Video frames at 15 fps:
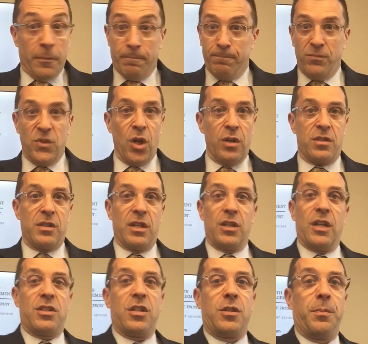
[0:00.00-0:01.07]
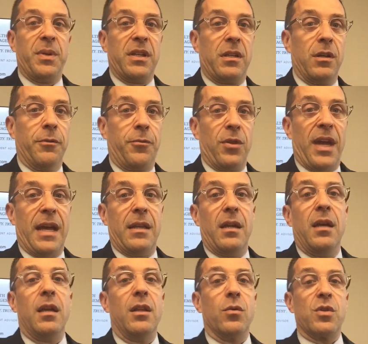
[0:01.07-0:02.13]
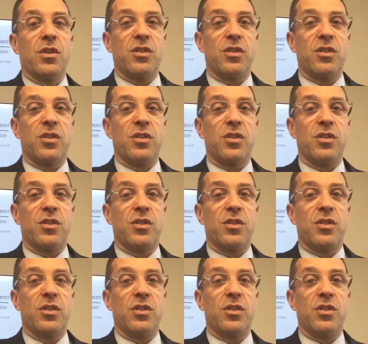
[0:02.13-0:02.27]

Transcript: not such a big deal for that. There was a